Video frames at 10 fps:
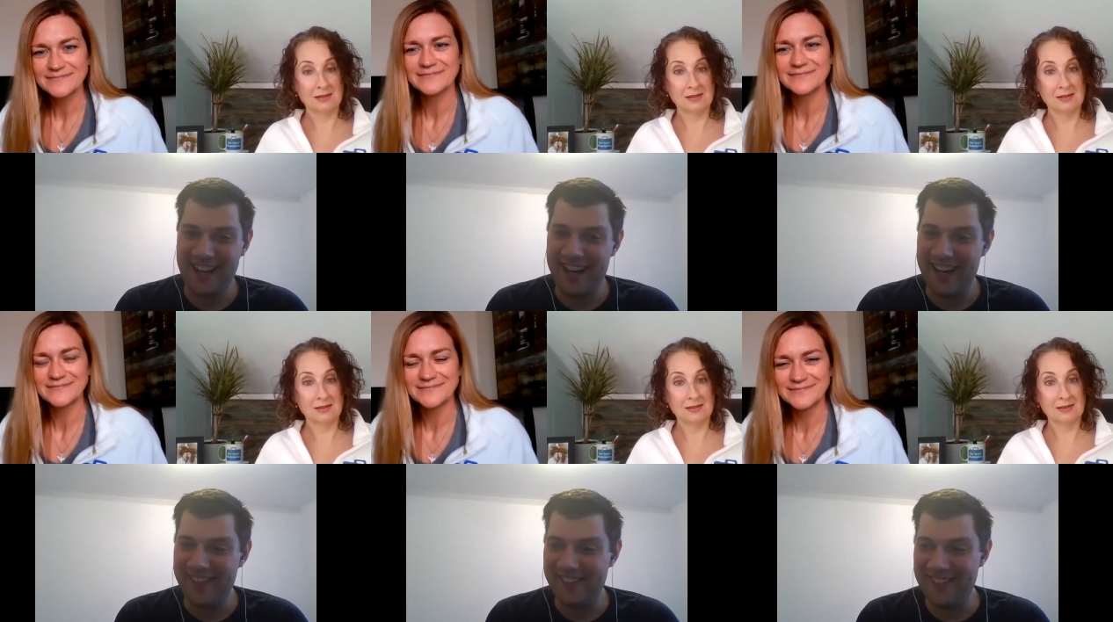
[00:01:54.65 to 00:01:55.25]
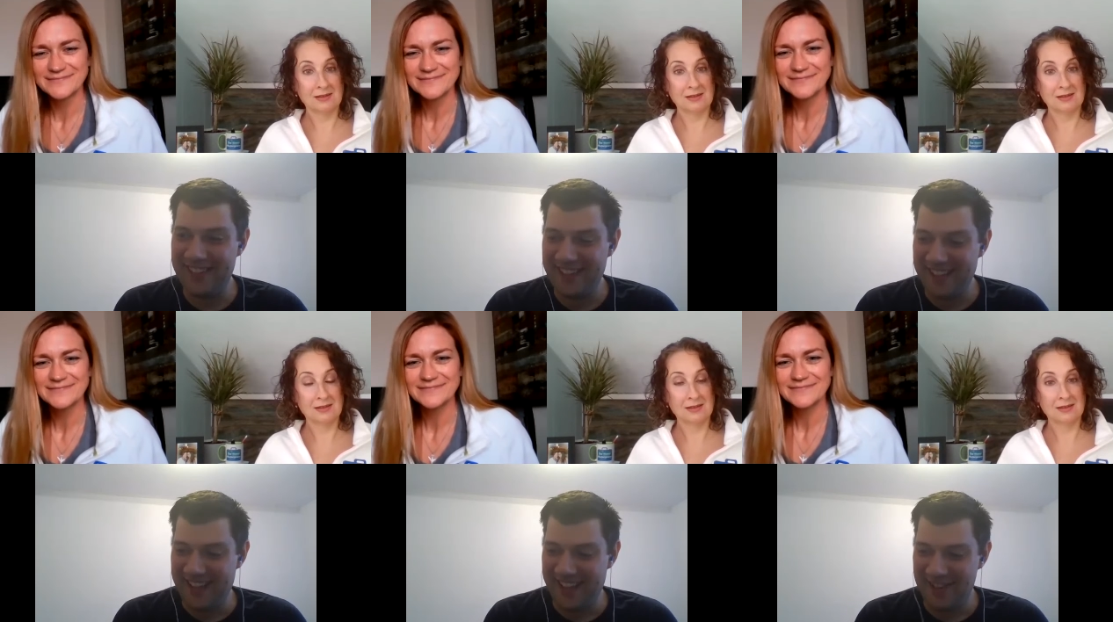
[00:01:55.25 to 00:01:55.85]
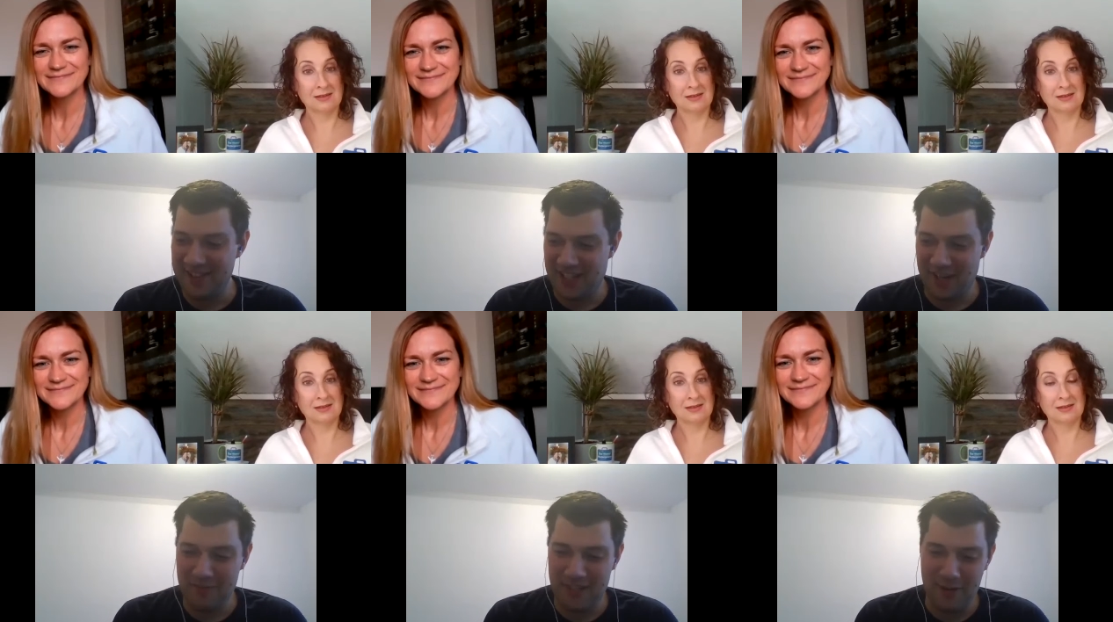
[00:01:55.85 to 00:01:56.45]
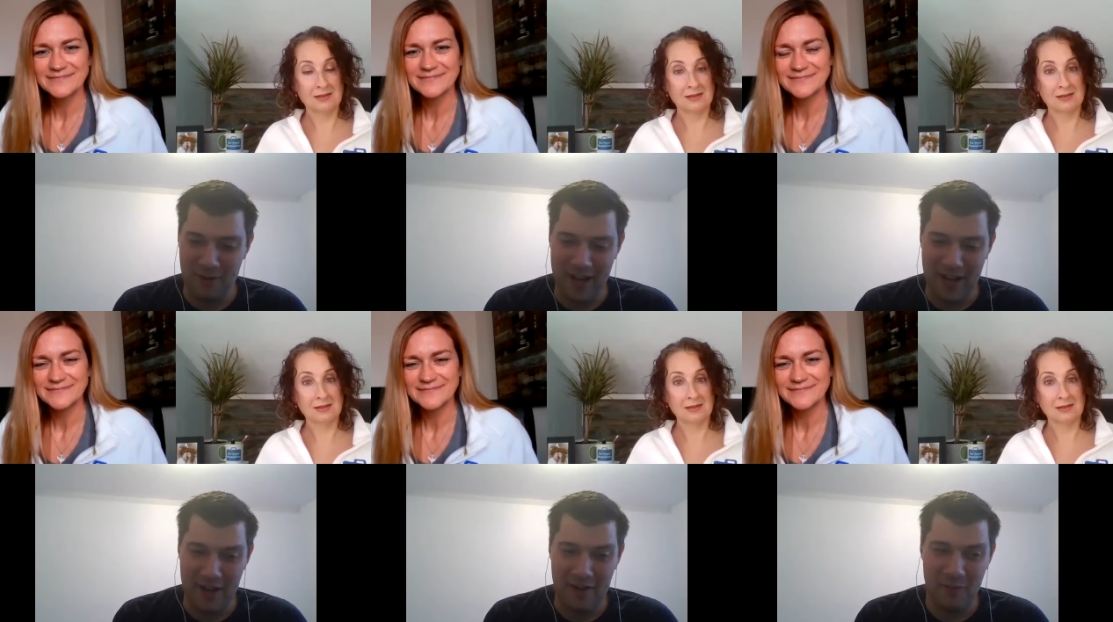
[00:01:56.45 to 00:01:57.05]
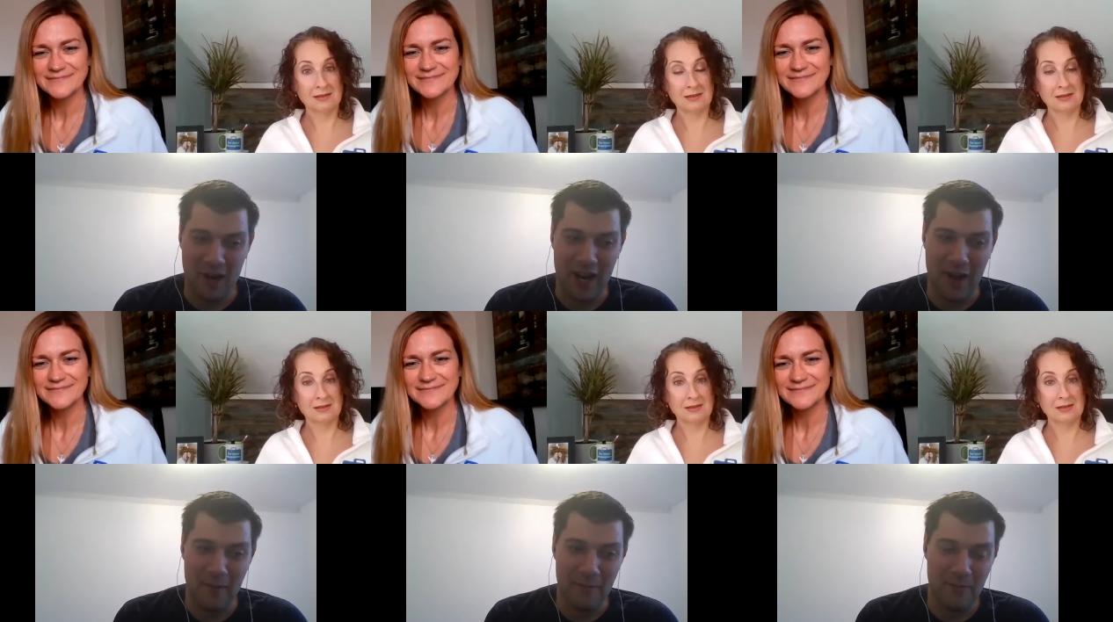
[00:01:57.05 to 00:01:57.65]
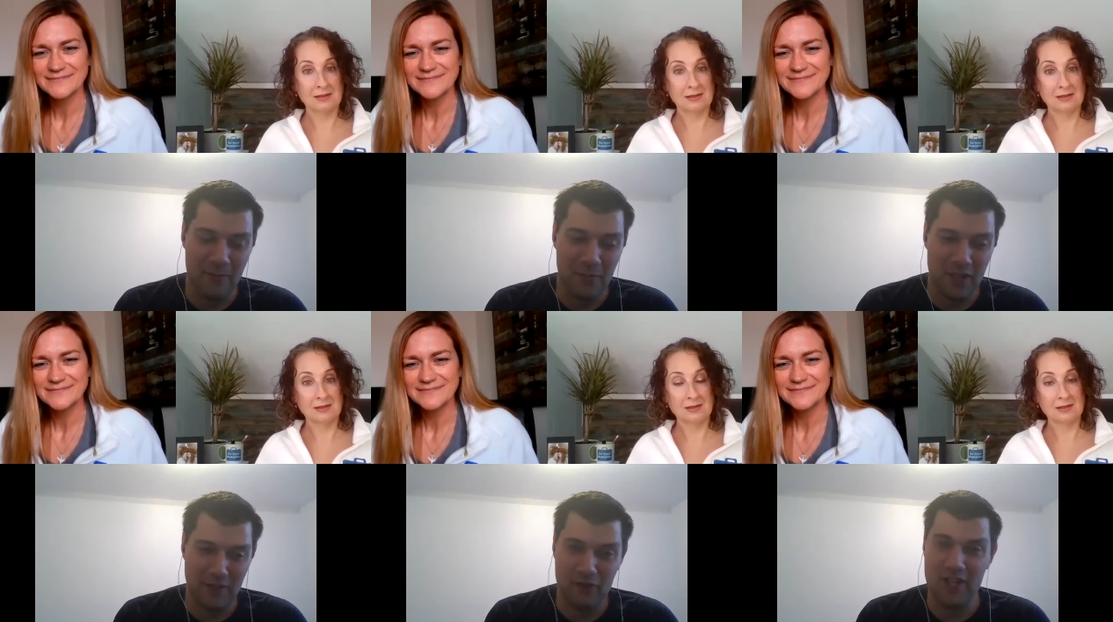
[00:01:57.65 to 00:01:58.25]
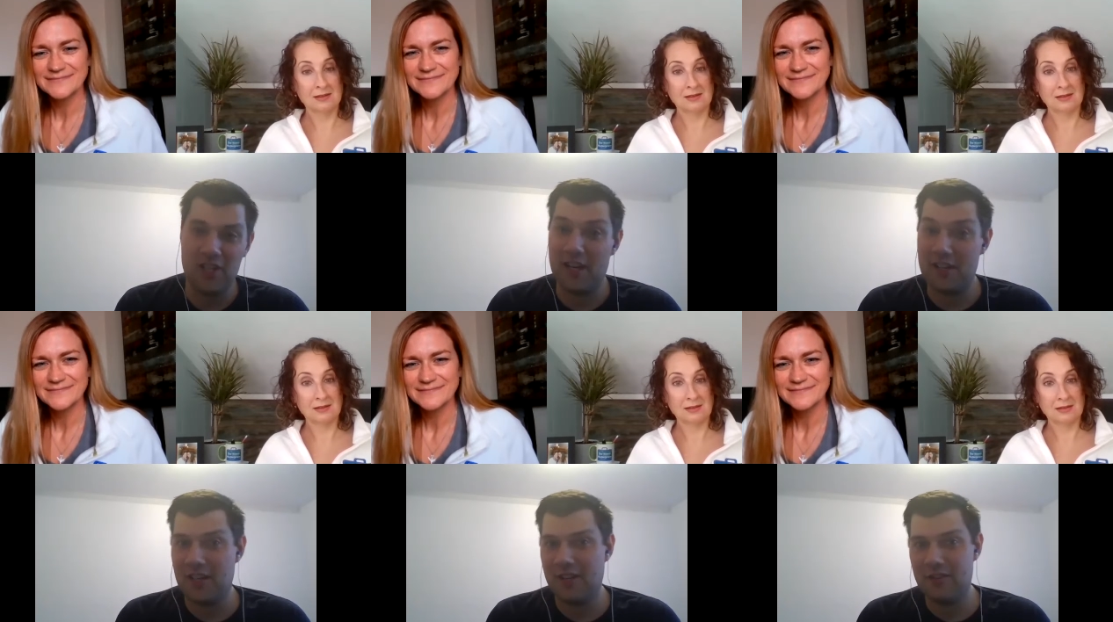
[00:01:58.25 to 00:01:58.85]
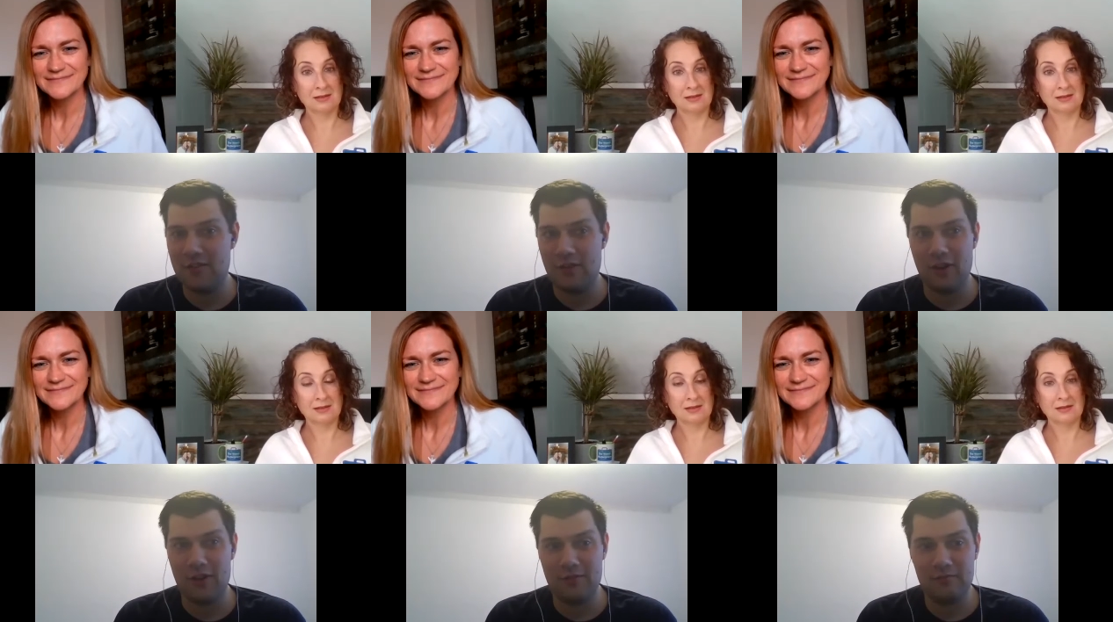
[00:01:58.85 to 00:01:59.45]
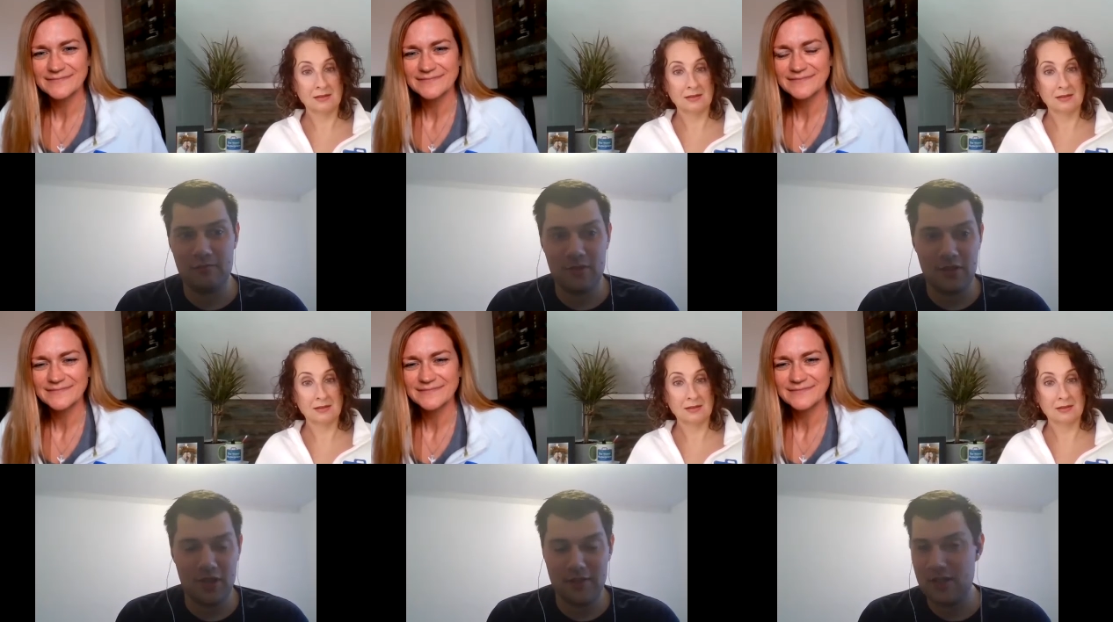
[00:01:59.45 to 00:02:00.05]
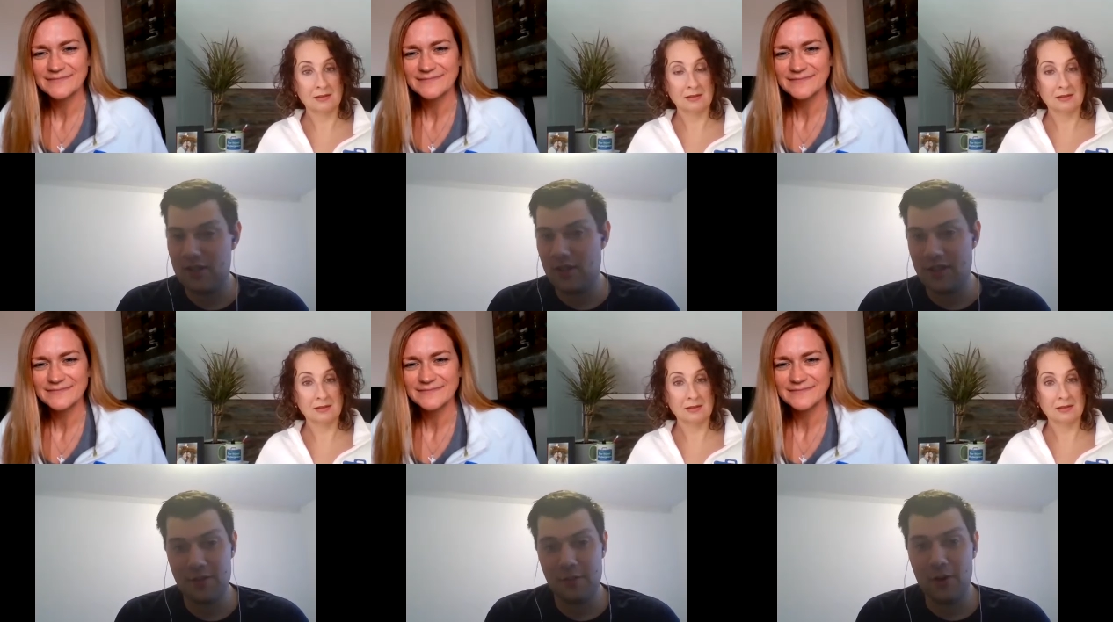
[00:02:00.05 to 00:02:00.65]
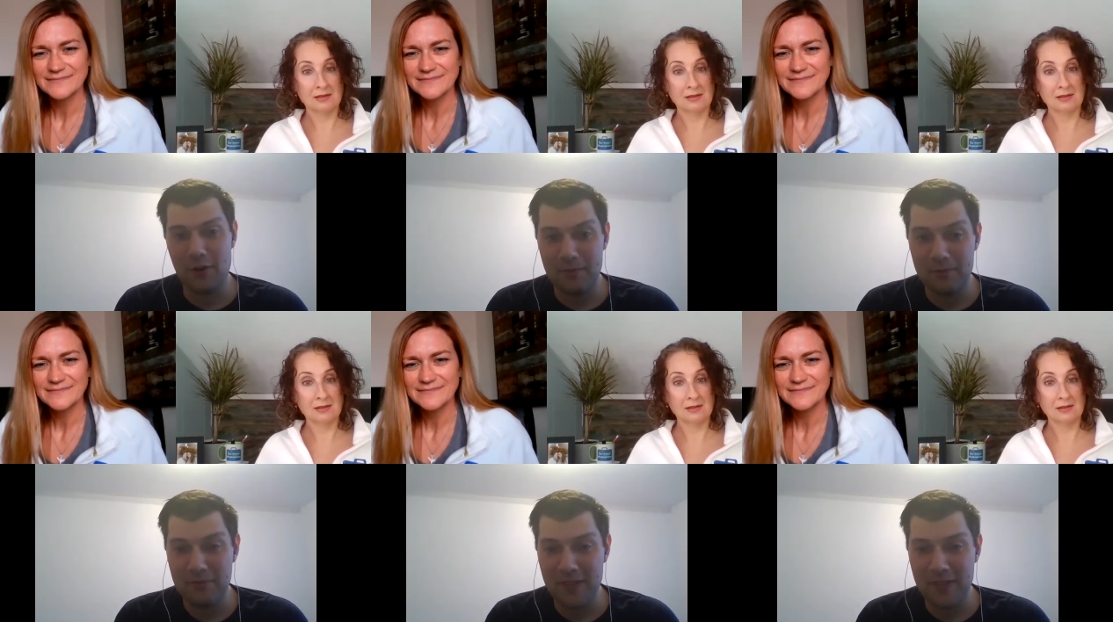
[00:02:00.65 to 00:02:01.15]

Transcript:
Speaker 1: Um, and it was a company where um, we differentiate ourselves on service and support.